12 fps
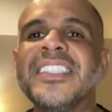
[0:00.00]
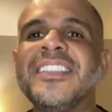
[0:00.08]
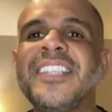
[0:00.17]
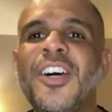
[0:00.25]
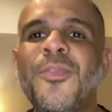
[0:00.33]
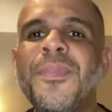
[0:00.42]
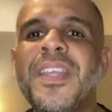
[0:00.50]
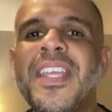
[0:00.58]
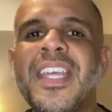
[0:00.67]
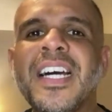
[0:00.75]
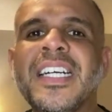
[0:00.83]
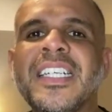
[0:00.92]
Tell
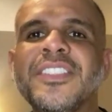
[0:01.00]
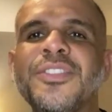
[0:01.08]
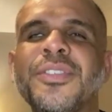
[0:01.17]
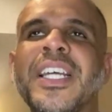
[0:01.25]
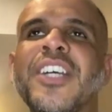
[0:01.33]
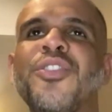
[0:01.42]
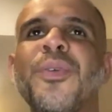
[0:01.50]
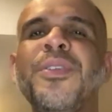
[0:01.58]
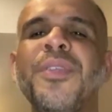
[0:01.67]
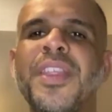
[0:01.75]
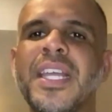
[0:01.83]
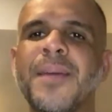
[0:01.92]
me, uh, Suraj, when
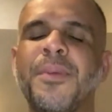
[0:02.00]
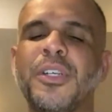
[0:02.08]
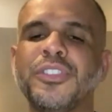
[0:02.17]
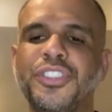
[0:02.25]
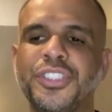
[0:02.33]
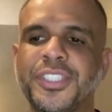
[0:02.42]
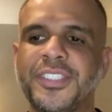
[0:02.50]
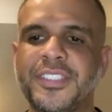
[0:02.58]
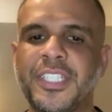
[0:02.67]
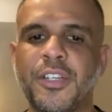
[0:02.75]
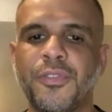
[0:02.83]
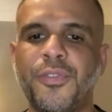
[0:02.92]
you think about
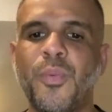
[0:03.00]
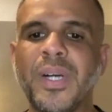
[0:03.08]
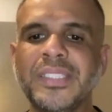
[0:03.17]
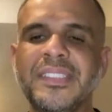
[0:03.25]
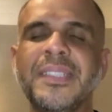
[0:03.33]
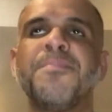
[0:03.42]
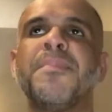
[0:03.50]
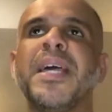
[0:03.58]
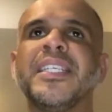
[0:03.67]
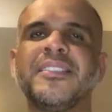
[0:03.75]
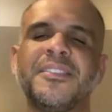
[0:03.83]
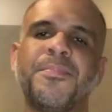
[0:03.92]
yourself, what's the
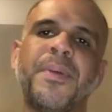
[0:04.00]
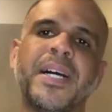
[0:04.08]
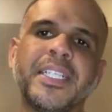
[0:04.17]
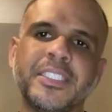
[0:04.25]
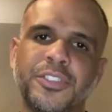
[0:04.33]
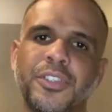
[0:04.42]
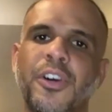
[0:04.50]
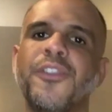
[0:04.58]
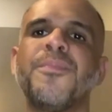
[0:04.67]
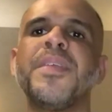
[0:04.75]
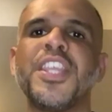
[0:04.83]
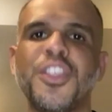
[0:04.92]
best part of
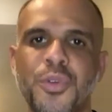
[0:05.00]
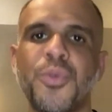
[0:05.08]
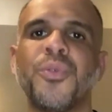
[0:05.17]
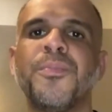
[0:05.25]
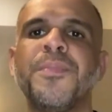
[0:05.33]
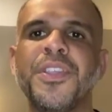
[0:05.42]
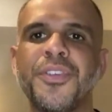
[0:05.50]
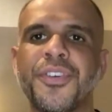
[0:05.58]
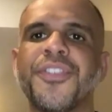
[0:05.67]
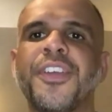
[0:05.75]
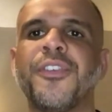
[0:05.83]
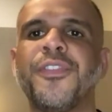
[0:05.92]
being you, being
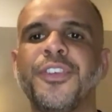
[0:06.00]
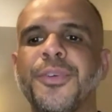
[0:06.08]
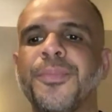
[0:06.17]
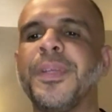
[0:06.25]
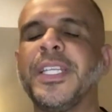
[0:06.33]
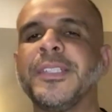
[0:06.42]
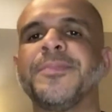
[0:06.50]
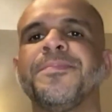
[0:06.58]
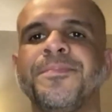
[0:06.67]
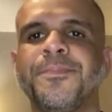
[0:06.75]
yourself, in your opinion?